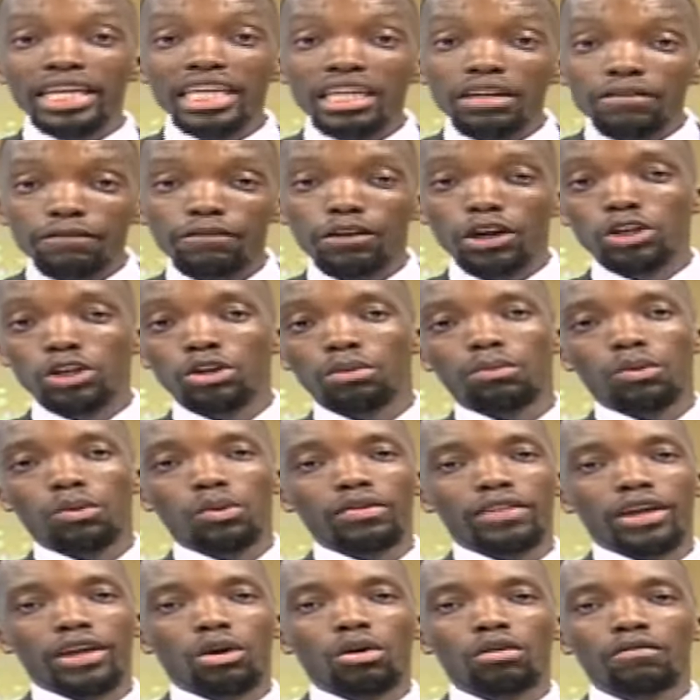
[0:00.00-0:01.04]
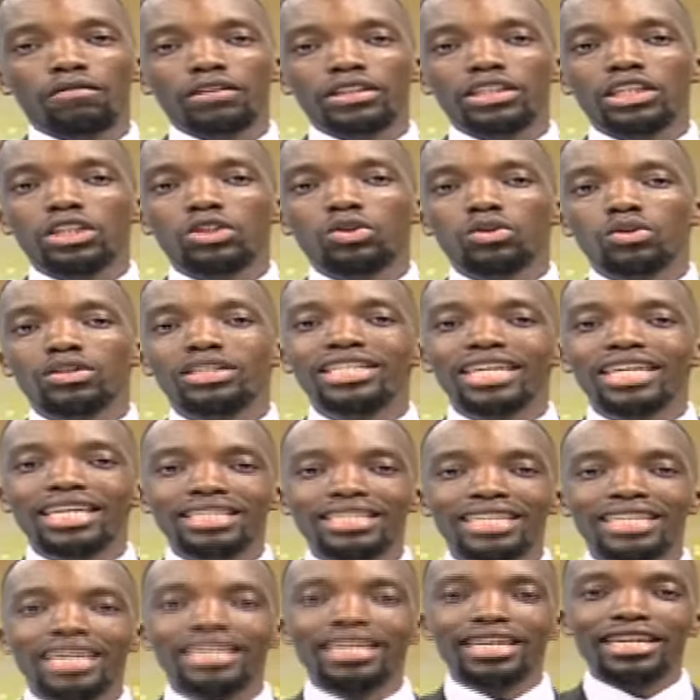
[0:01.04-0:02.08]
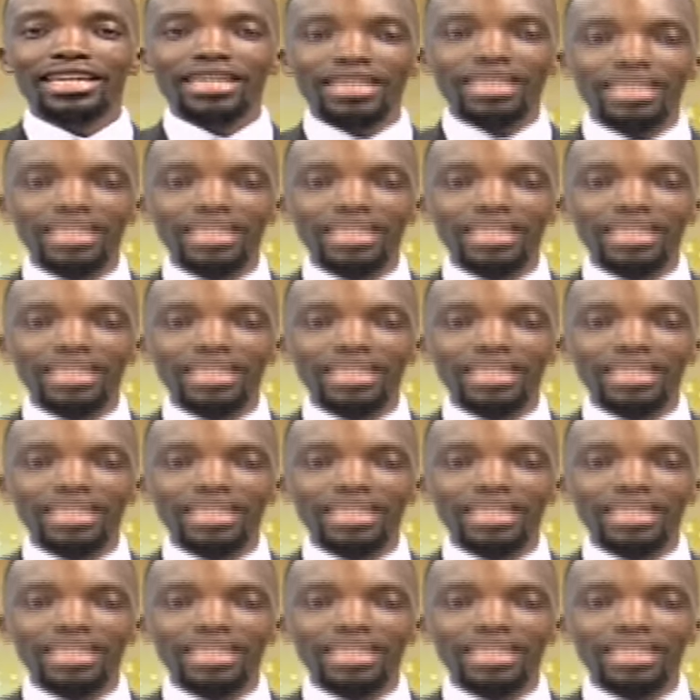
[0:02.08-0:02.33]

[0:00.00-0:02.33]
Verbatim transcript: invaluable the conversation she has started